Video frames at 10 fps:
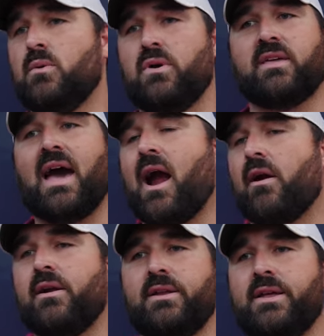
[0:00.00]
with
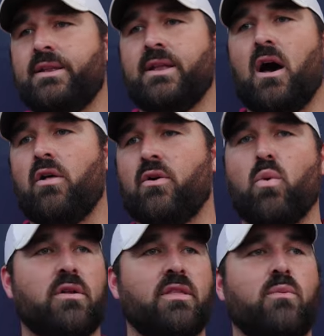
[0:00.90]
Kyron, and all the
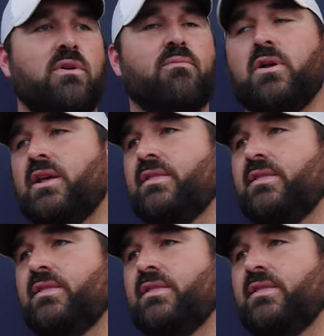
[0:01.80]
work that we've put